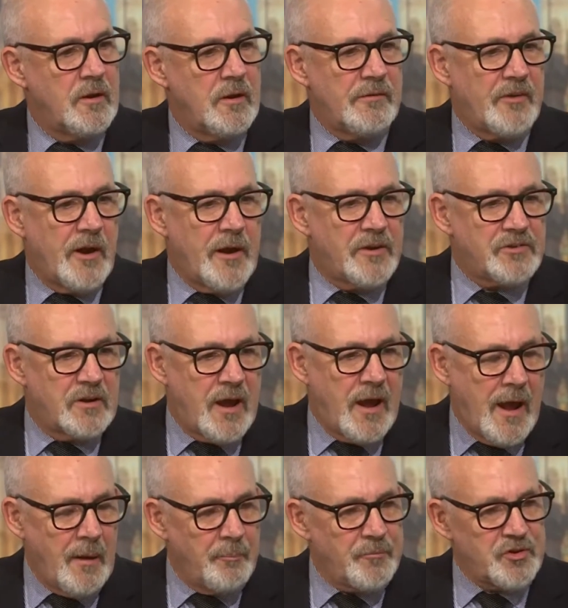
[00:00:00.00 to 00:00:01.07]
And that is an
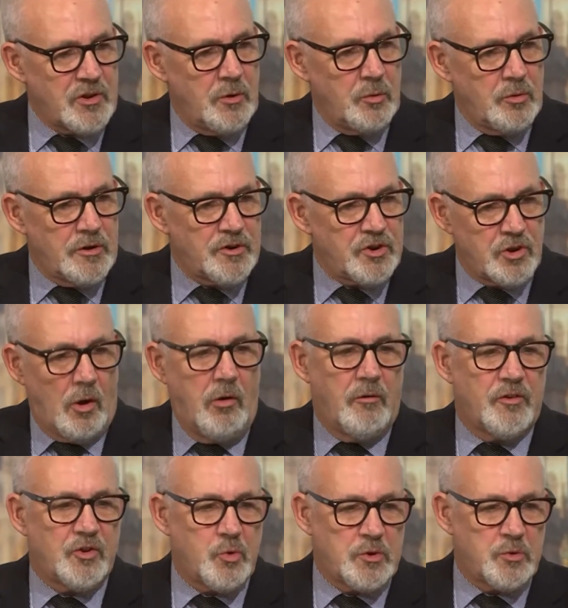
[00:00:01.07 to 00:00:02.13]
absolute
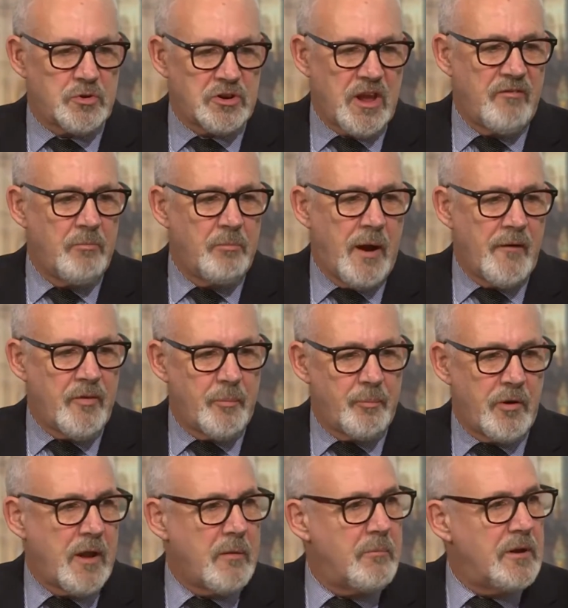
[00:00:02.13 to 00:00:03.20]
assurance which was given by the
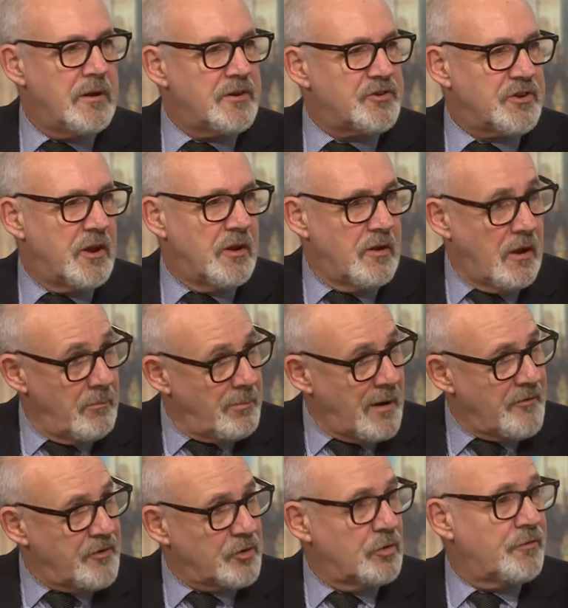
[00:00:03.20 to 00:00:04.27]
Prime Minister and
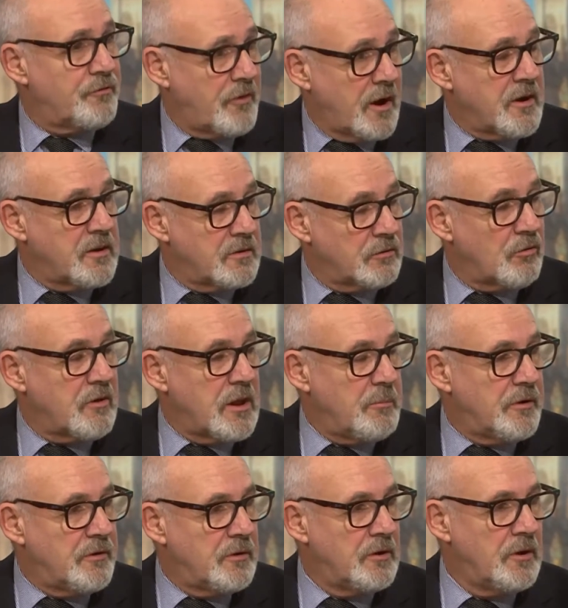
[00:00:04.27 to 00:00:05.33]
by the Good Friday
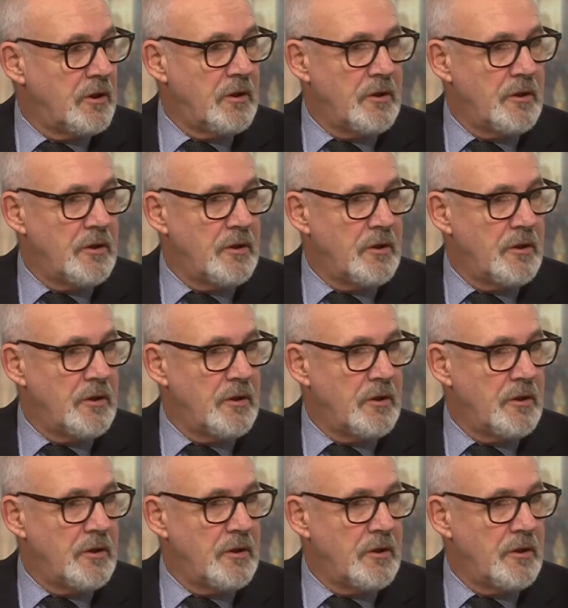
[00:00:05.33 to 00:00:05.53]
Agreement.